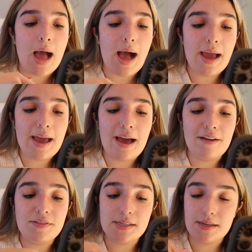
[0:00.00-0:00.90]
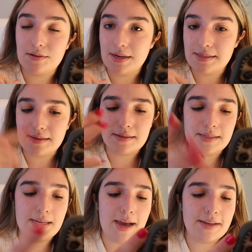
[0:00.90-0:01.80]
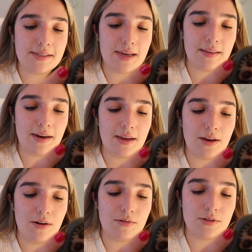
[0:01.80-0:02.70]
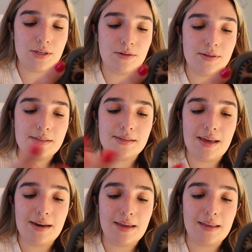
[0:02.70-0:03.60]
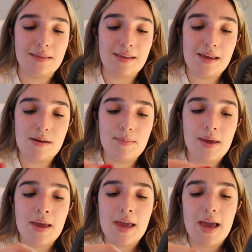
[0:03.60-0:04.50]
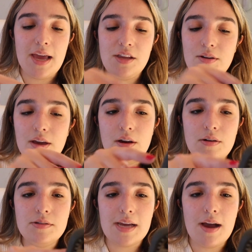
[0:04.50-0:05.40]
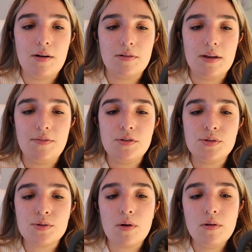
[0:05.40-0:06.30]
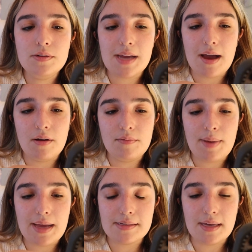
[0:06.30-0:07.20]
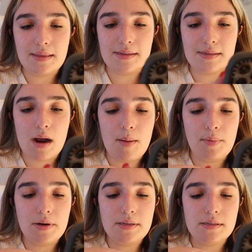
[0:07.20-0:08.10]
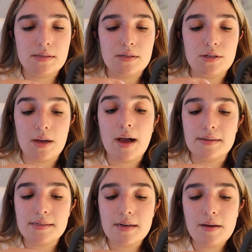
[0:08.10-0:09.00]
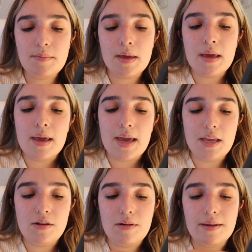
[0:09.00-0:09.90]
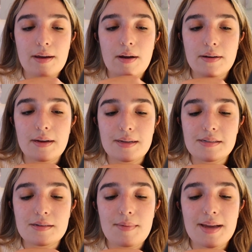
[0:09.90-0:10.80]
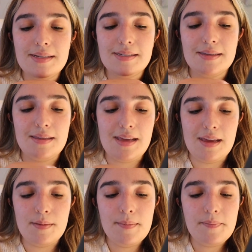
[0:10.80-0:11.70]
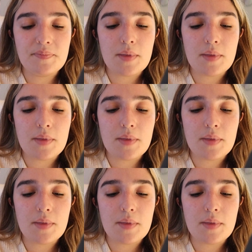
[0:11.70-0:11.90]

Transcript: I have the sunrise sunset, and then I go to aesthetic and theme, and you can go down. If you scroll down past like these top ones to custom, and you click on customize theme,